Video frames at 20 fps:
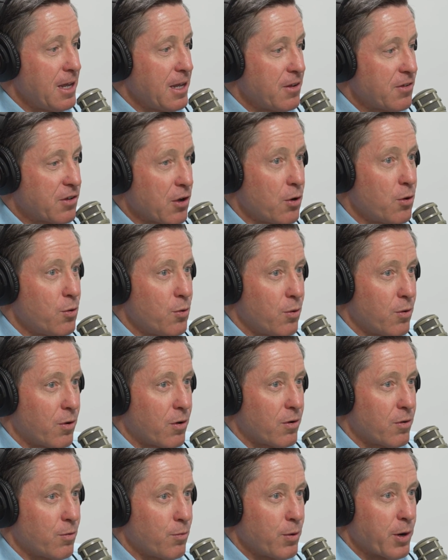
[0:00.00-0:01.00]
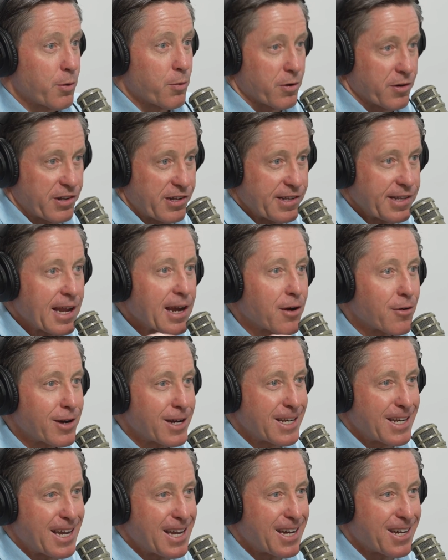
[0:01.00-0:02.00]
So we were
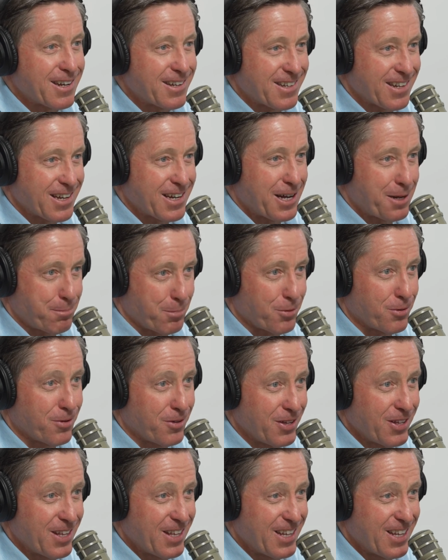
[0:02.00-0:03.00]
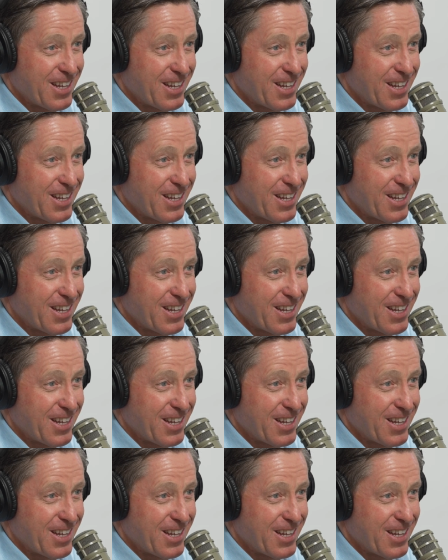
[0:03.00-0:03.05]
staring down as a couple.